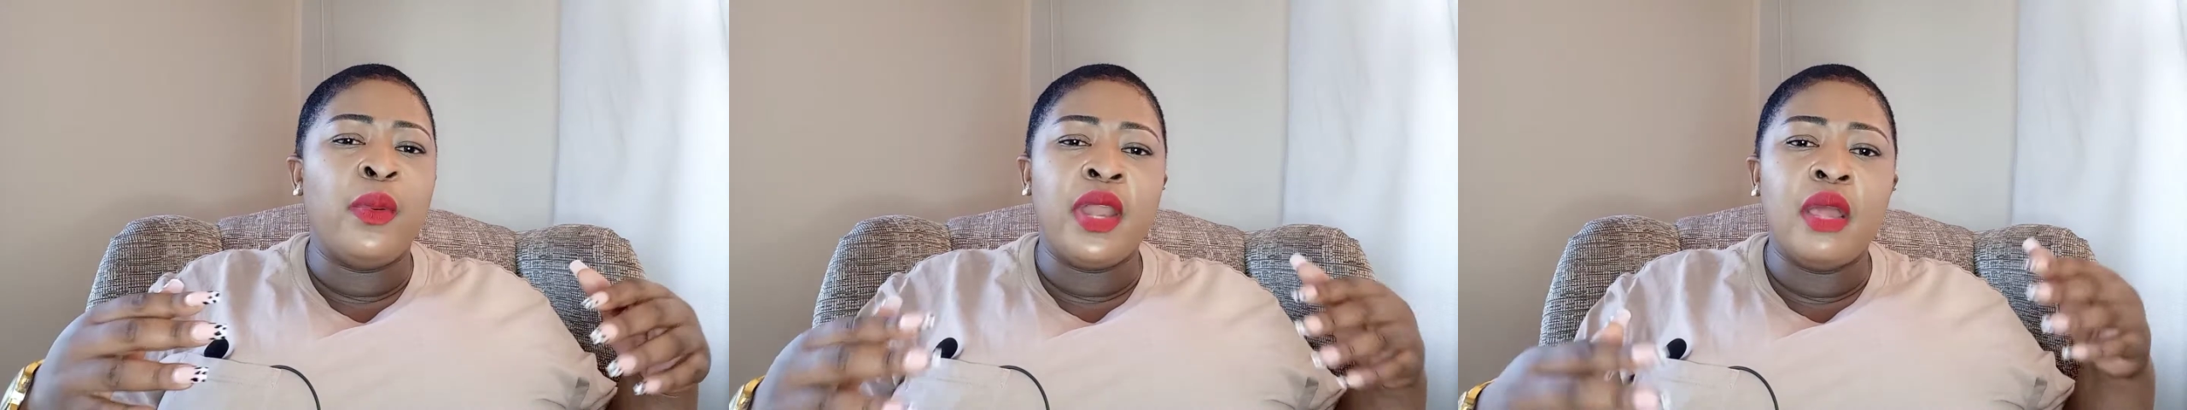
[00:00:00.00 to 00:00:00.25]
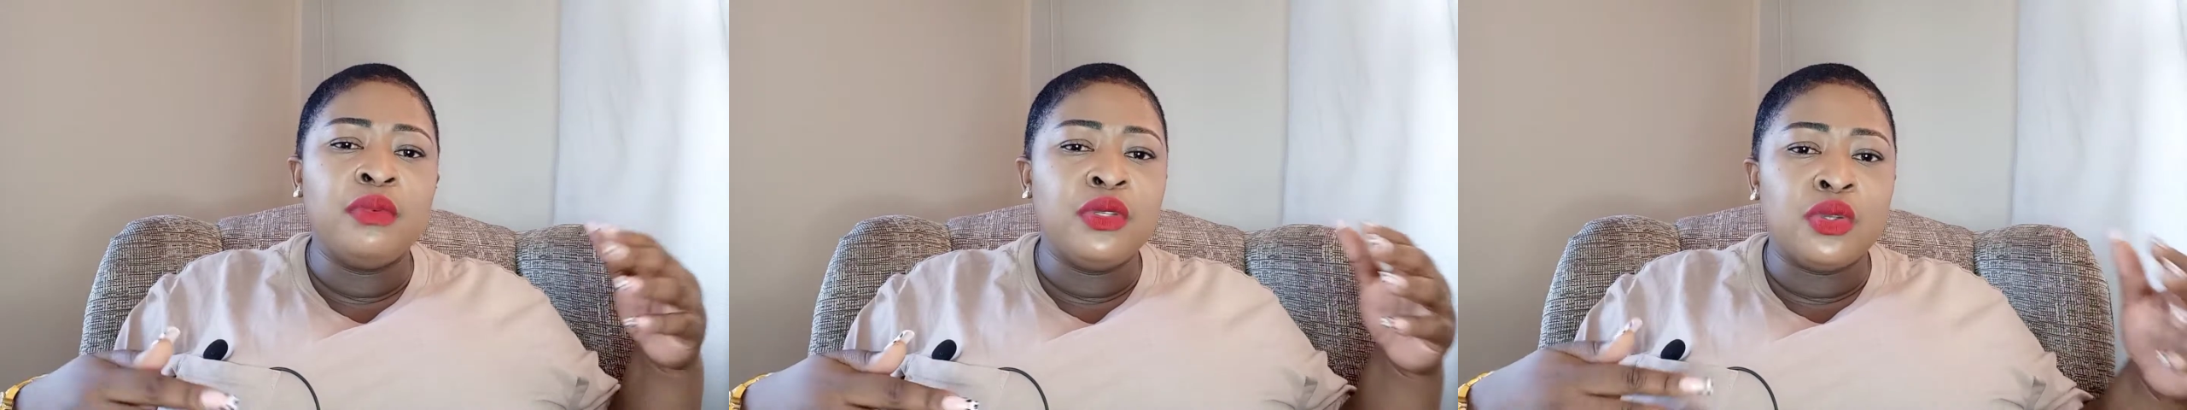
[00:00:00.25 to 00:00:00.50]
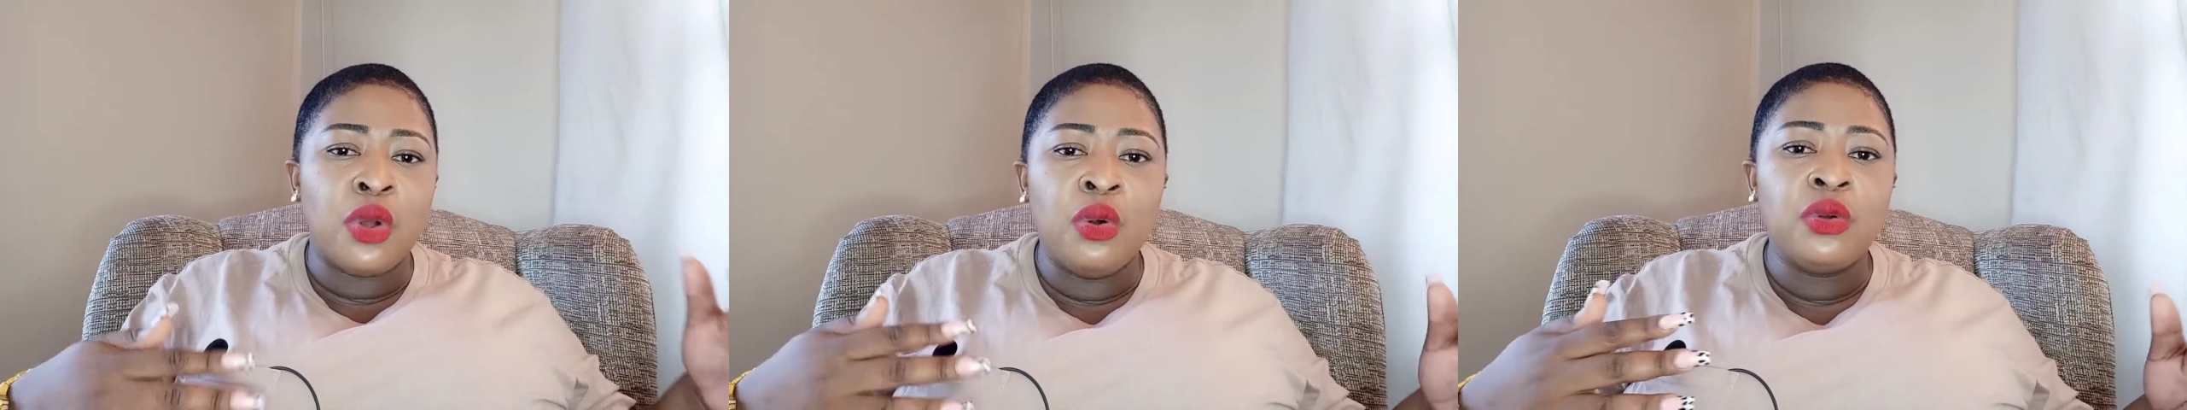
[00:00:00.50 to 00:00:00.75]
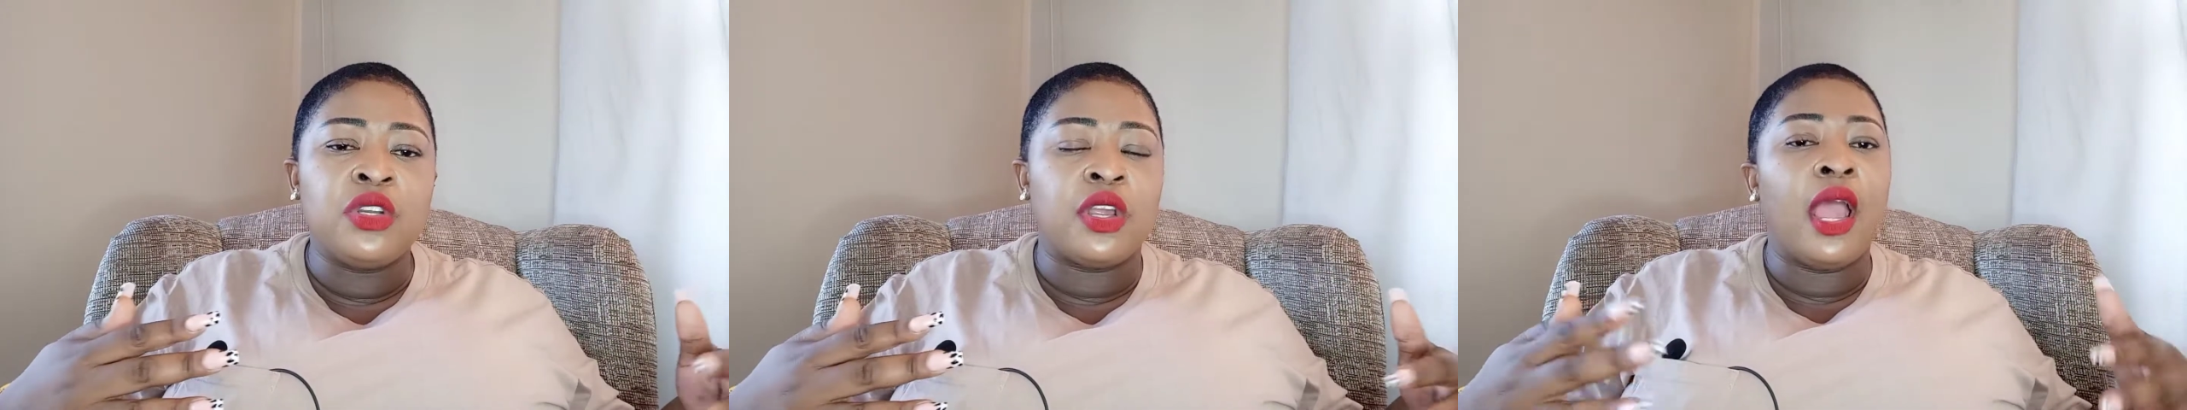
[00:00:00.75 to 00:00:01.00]
was
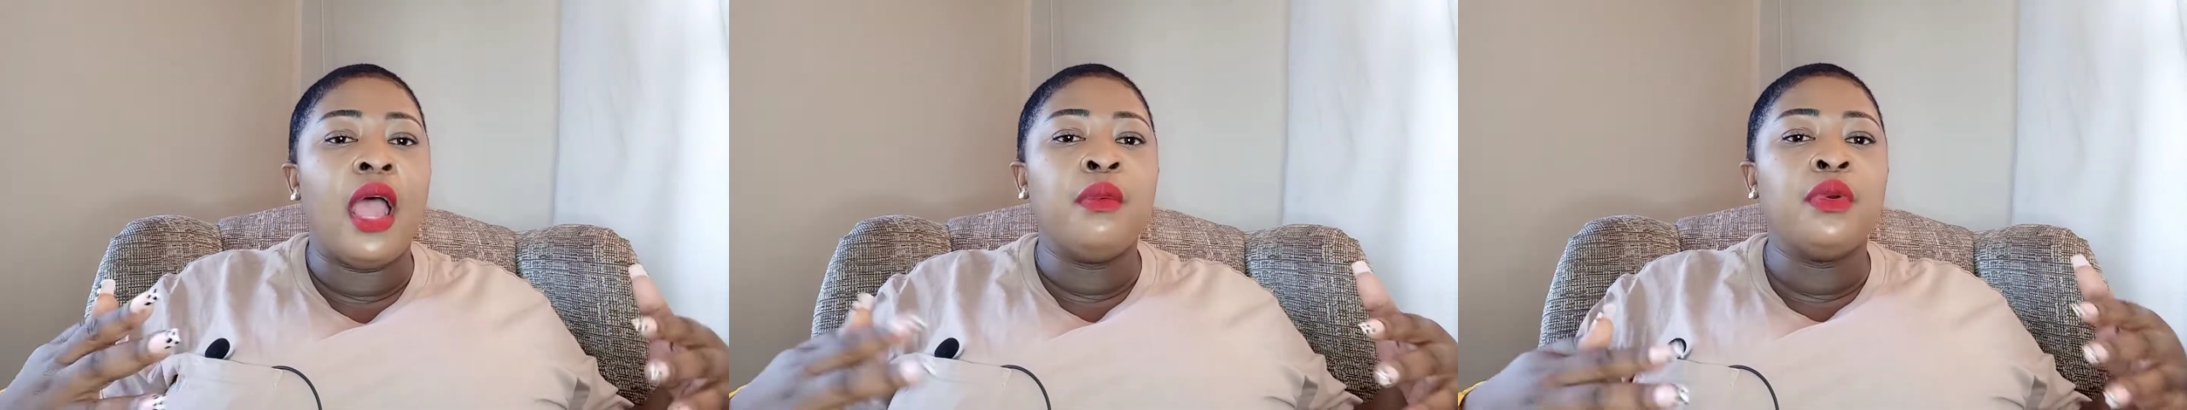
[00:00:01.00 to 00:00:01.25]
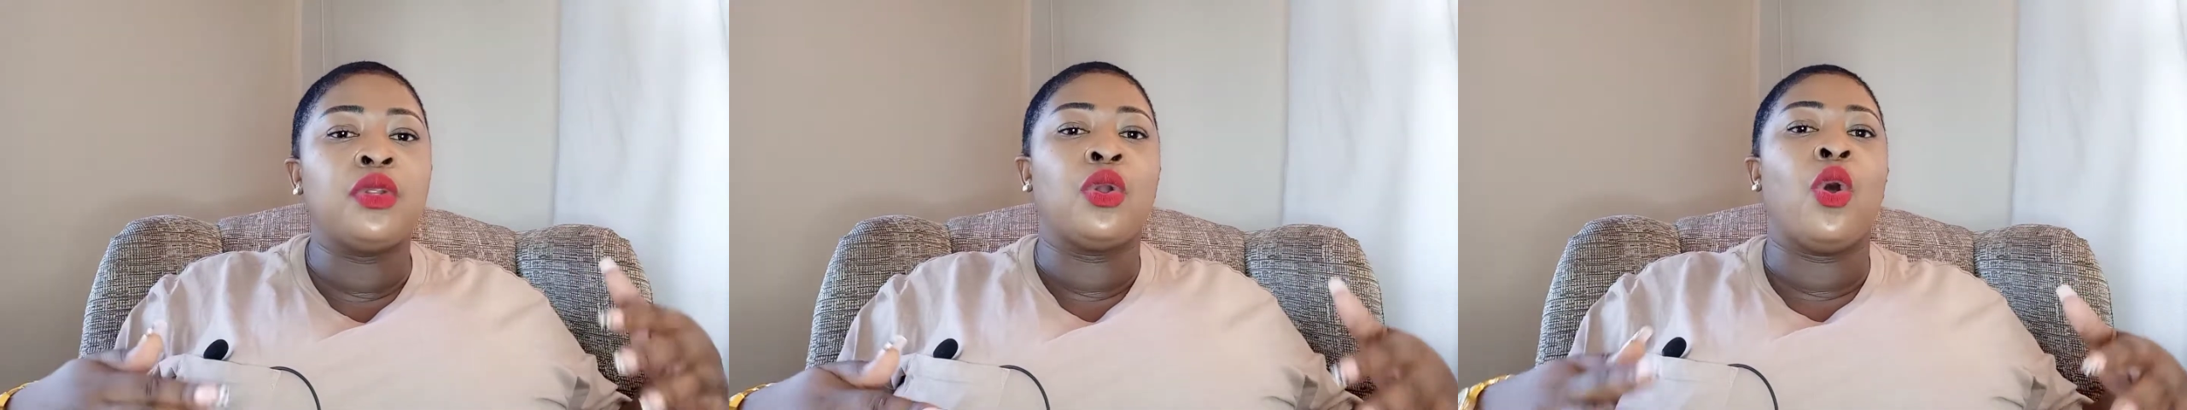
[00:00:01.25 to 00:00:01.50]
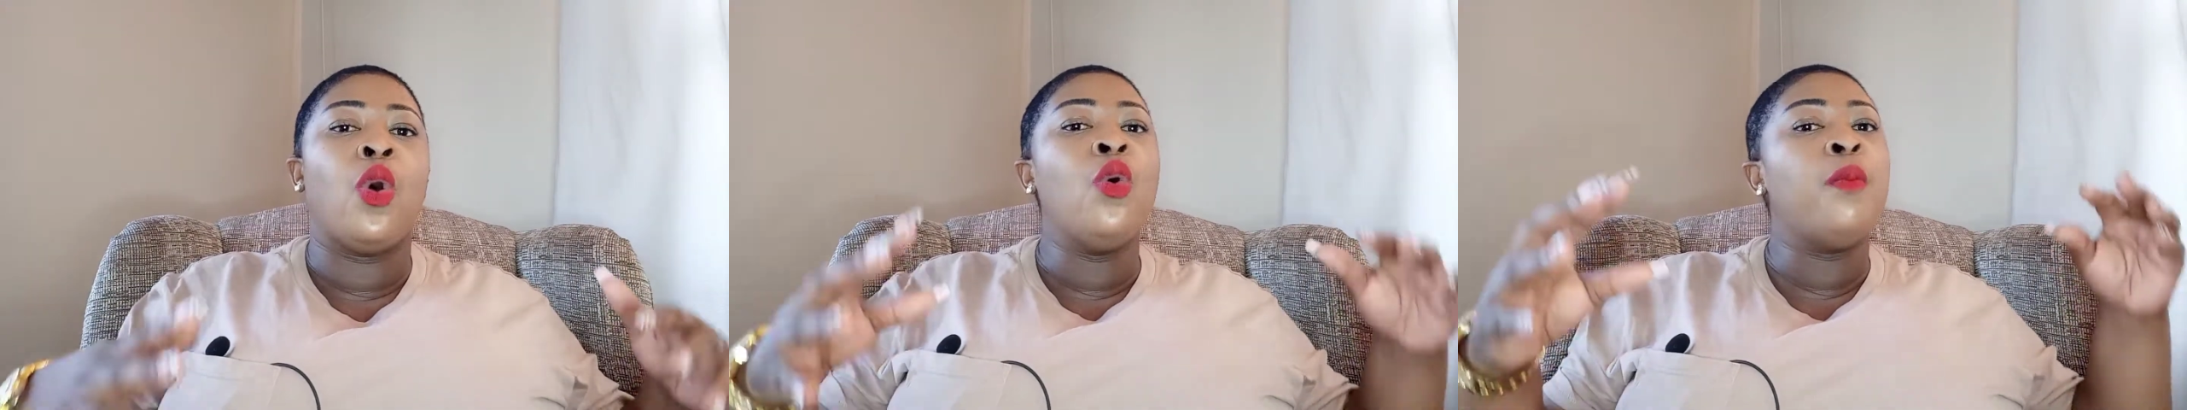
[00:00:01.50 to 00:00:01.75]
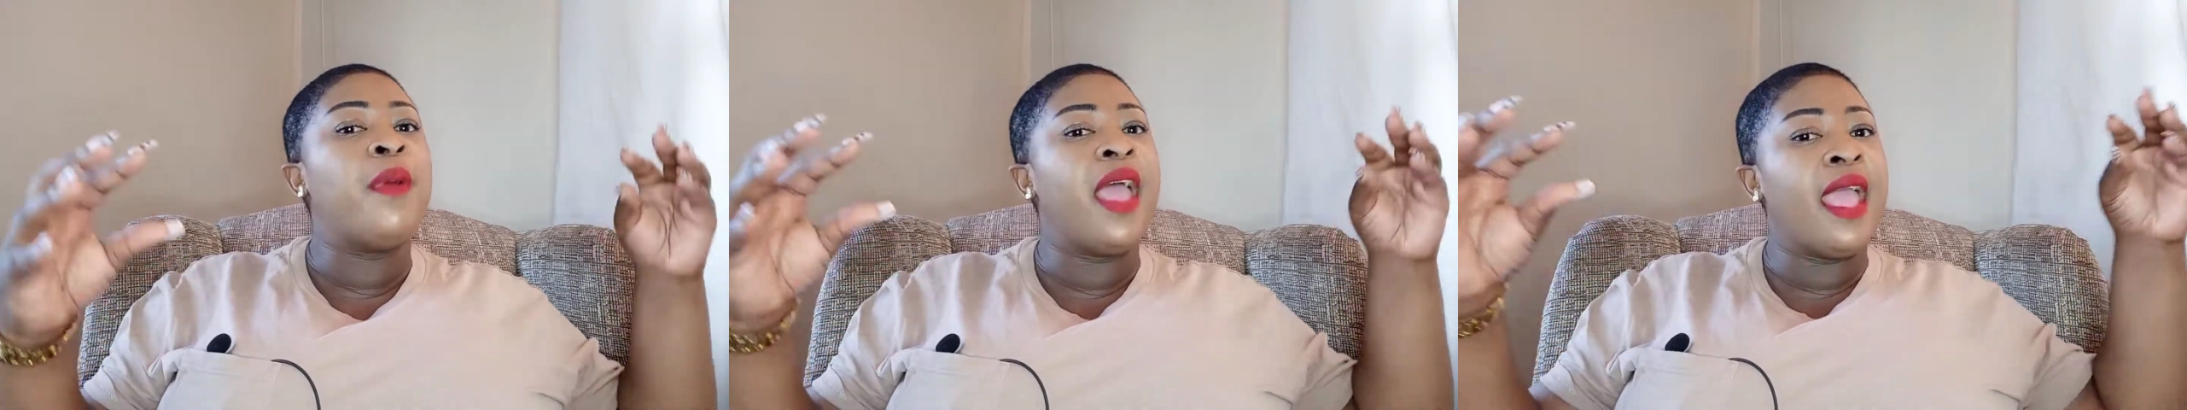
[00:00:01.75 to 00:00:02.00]
older, I would go
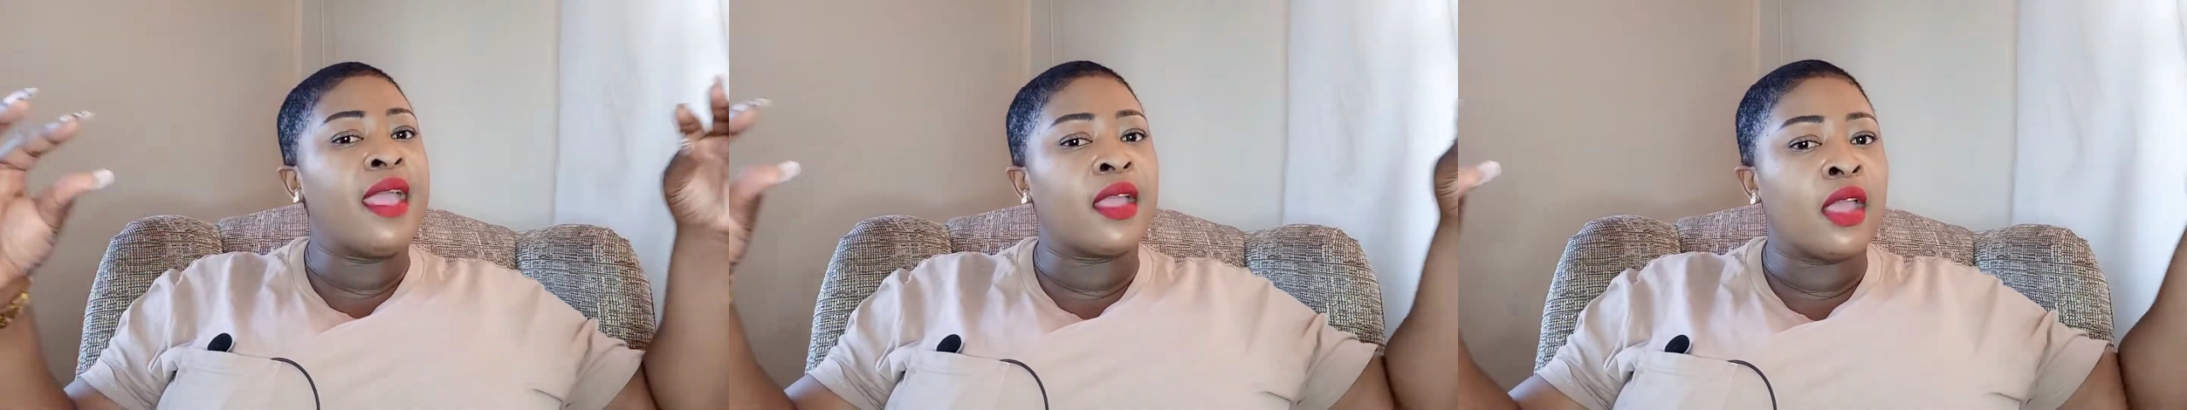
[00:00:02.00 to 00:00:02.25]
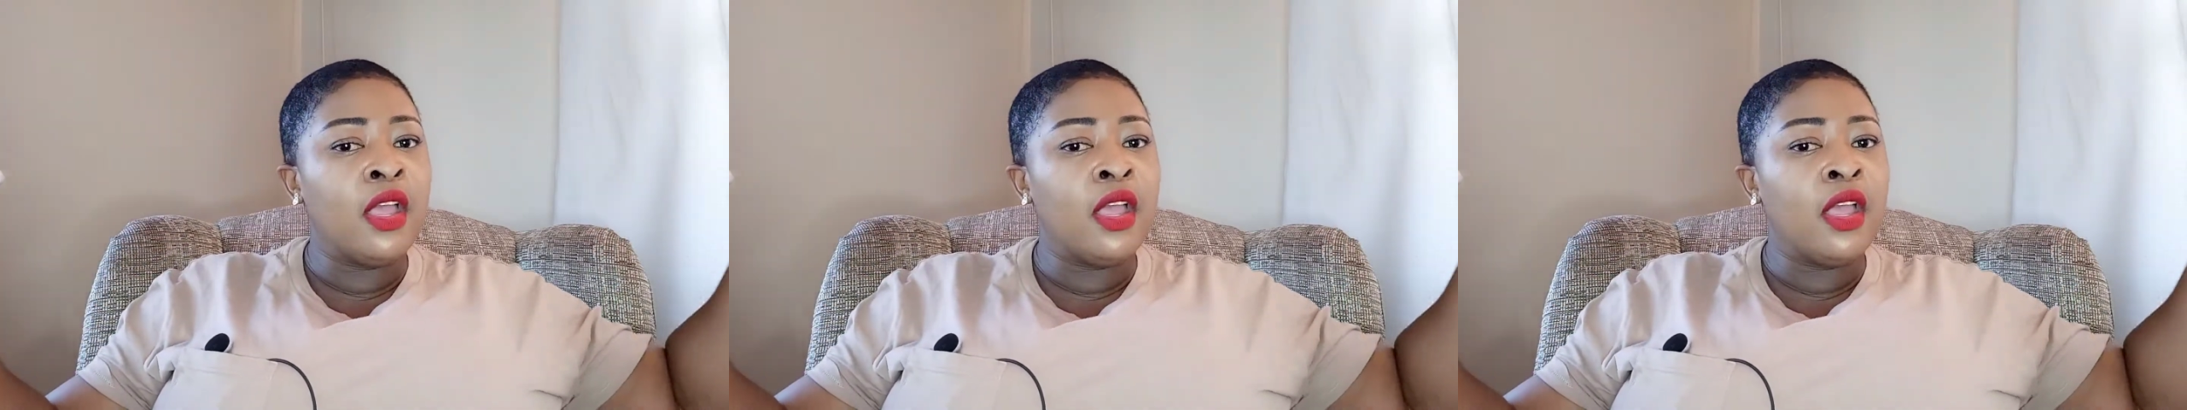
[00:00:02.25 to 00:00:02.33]
back